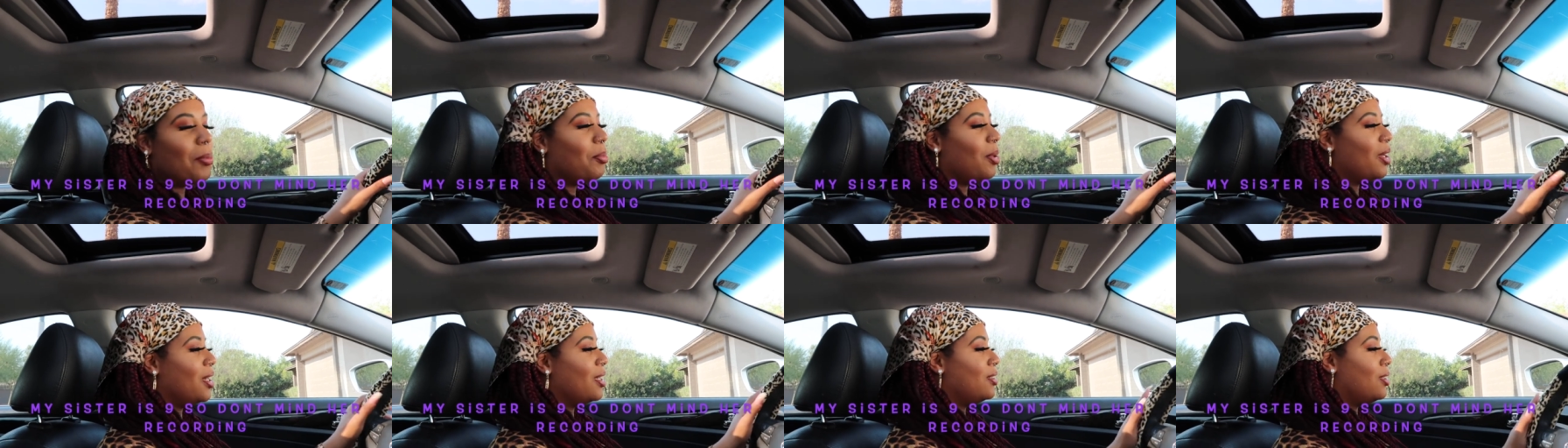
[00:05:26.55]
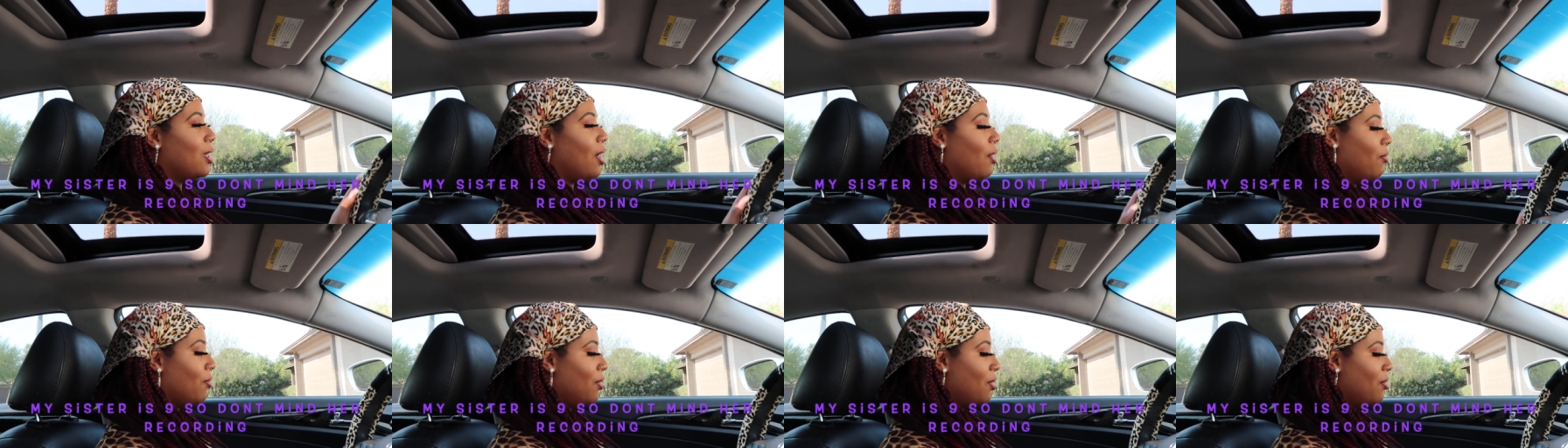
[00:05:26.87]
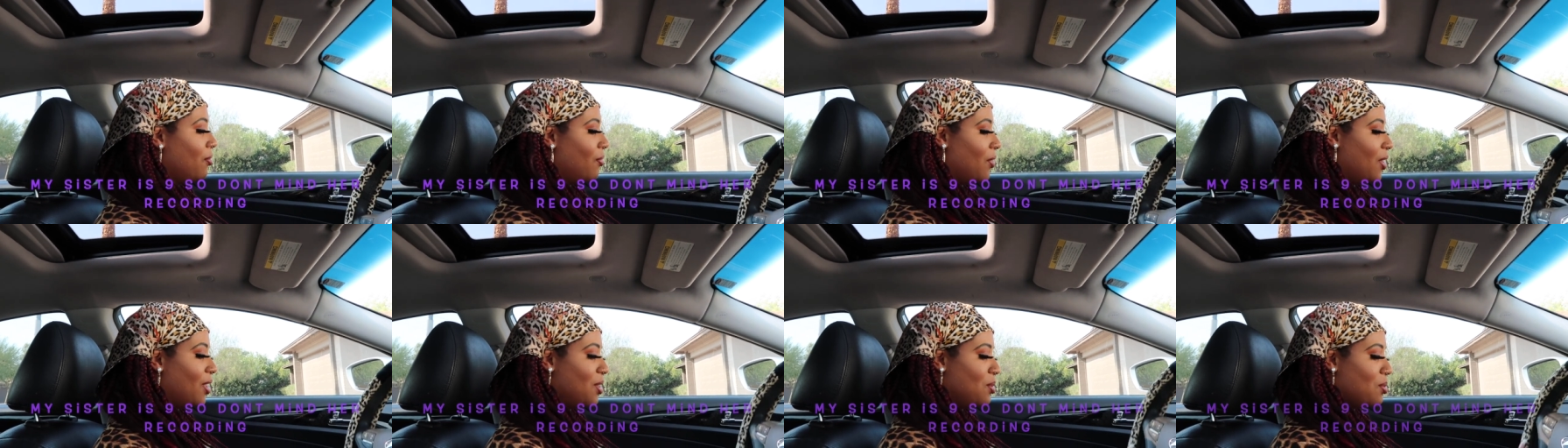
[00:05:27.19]
but it definitely
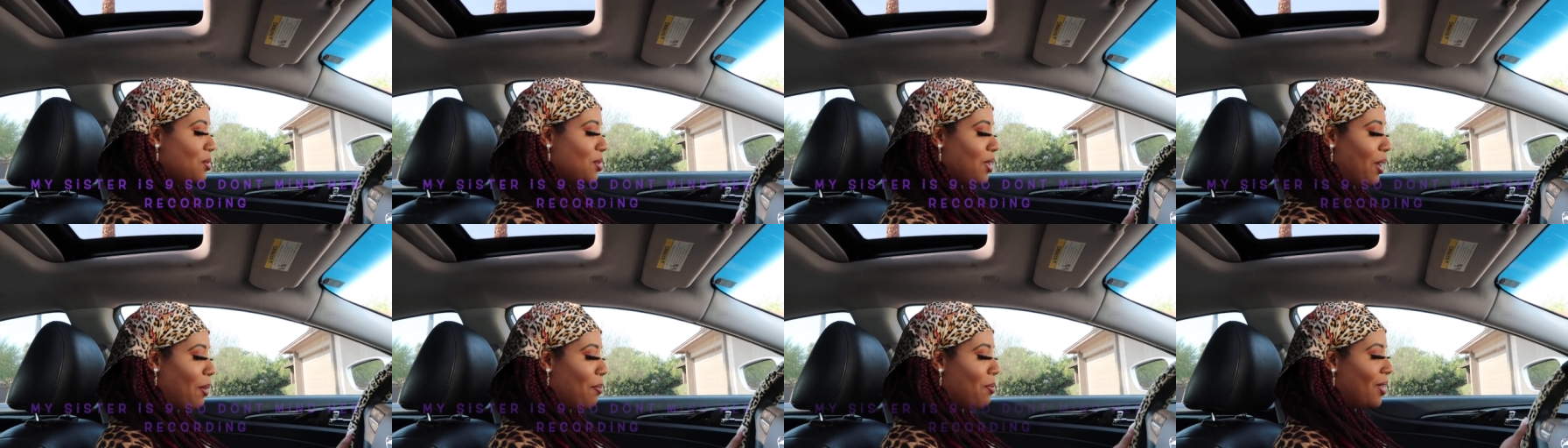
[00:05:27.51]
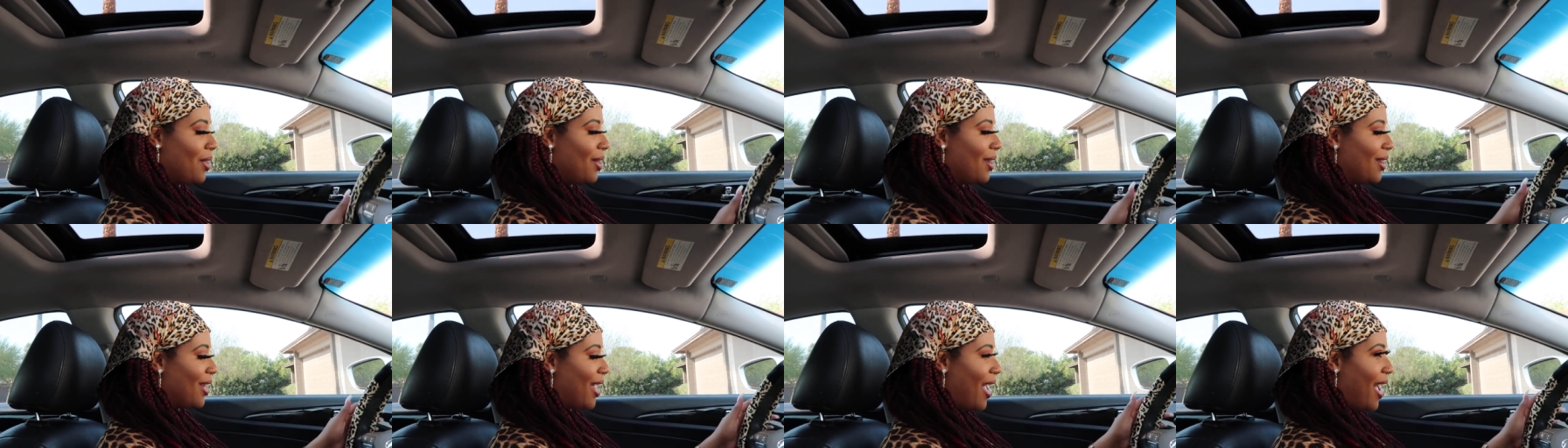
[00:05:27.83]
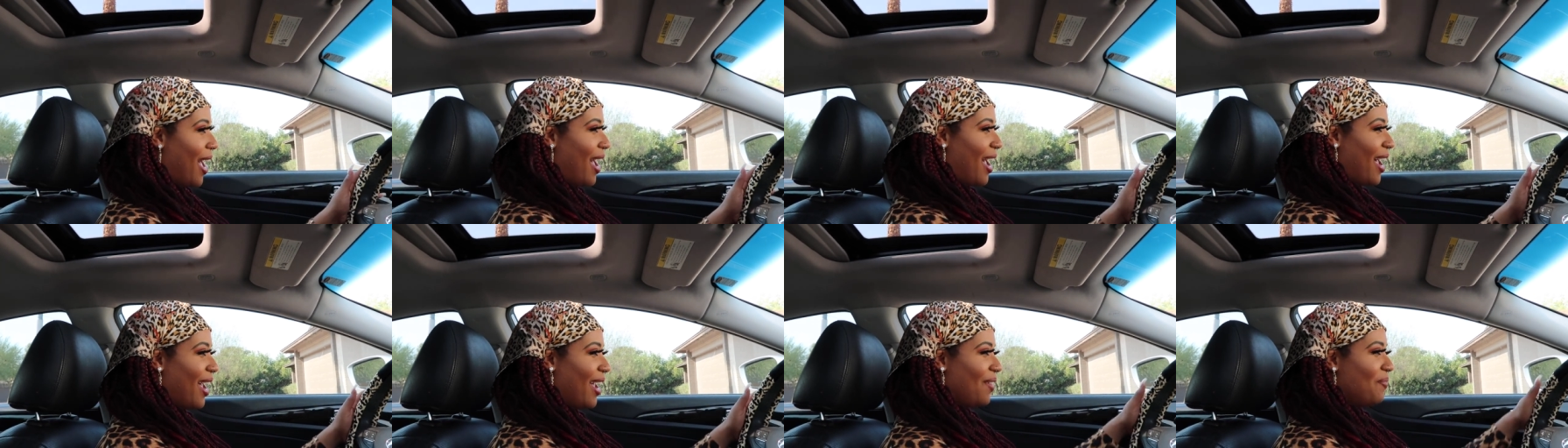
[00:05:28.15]
fits, which I'm
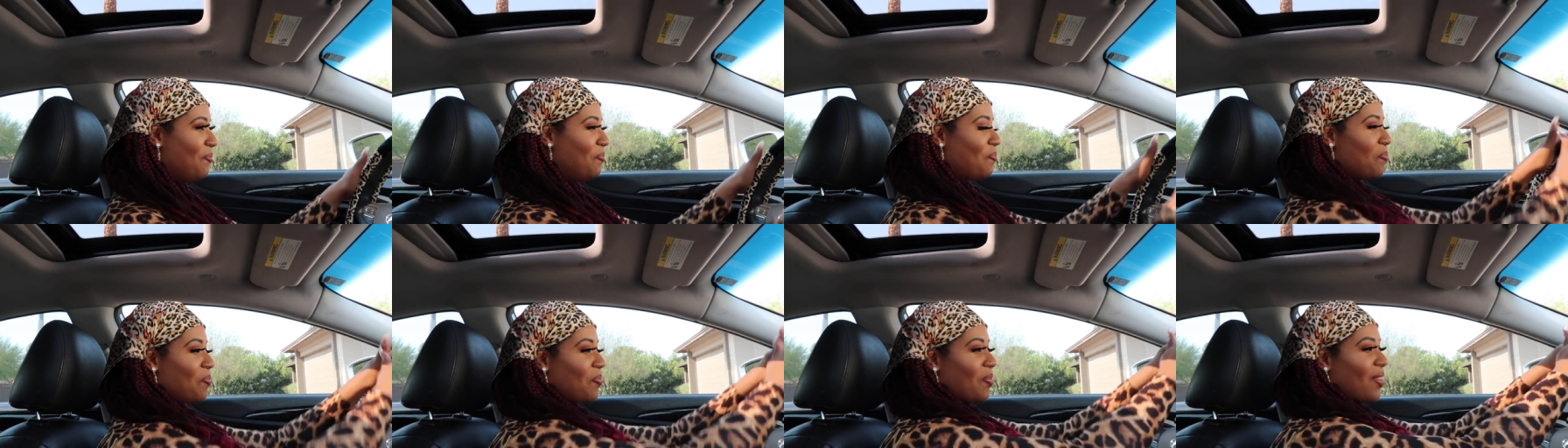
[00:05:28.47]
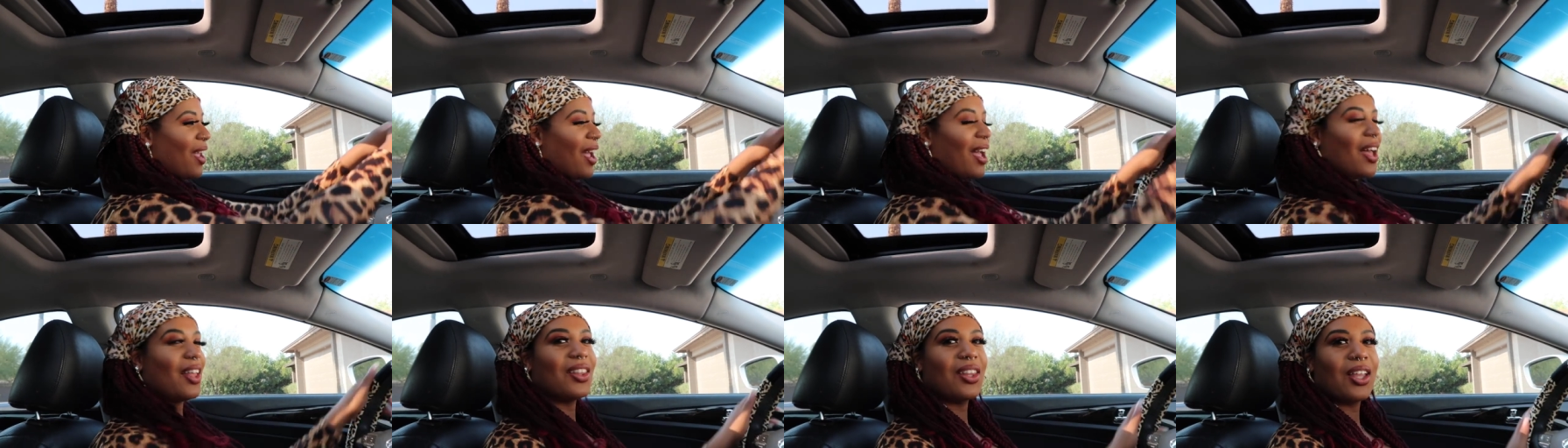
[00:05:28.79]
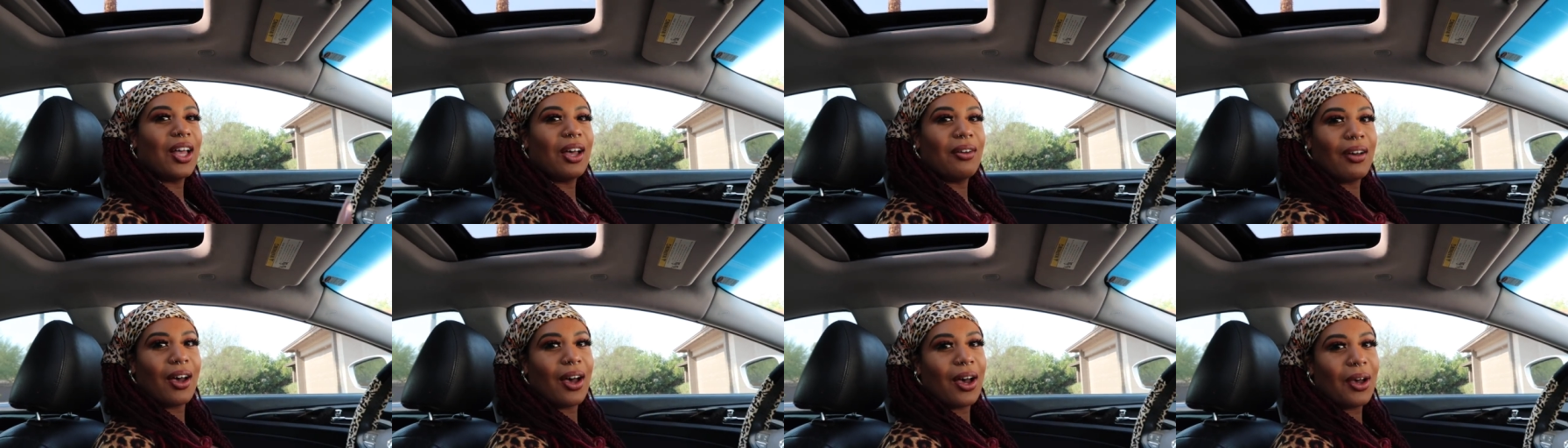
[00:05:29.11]
glad. I
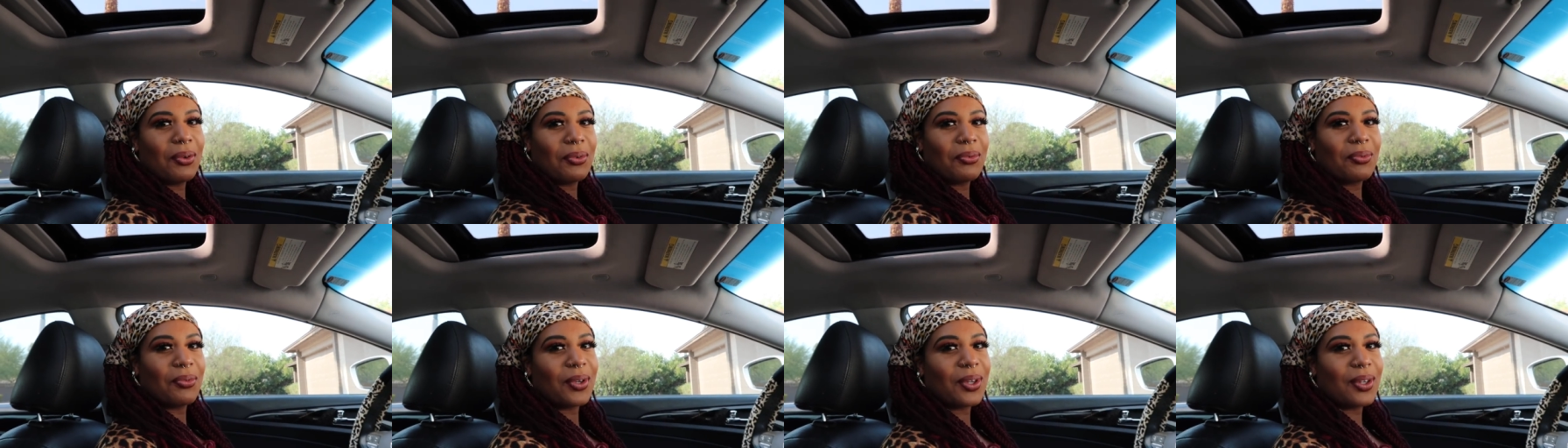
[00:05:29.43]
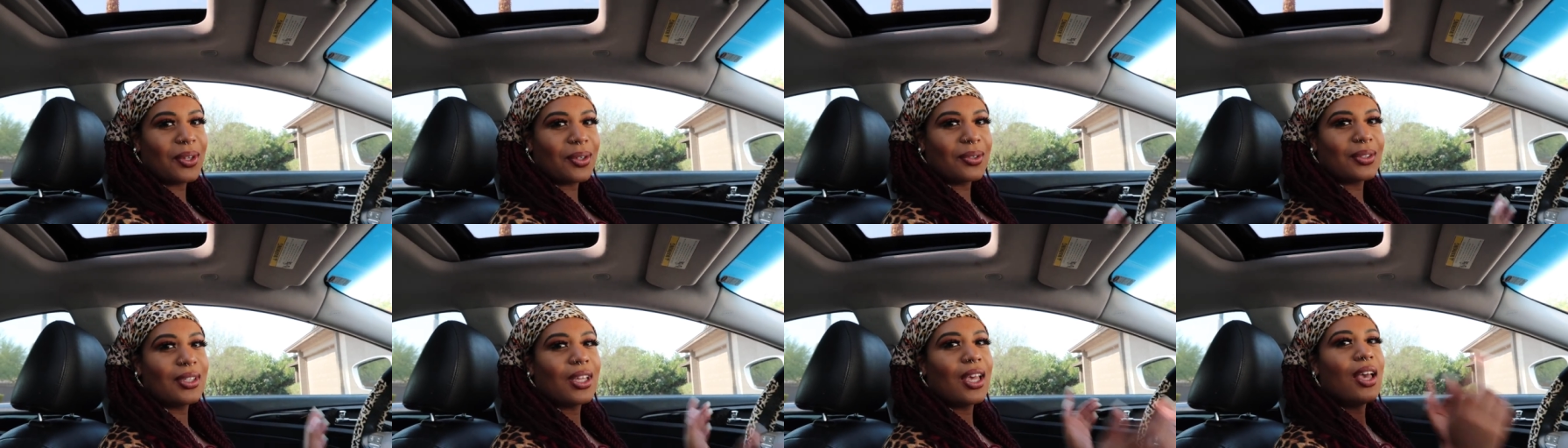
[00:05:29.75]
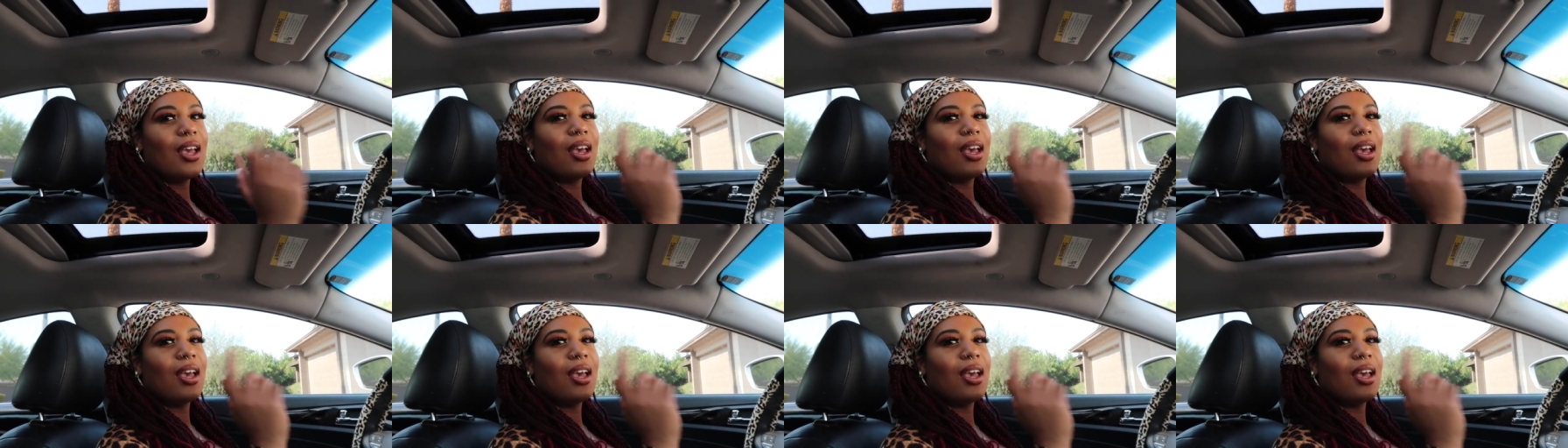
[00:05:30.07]
love how it feels.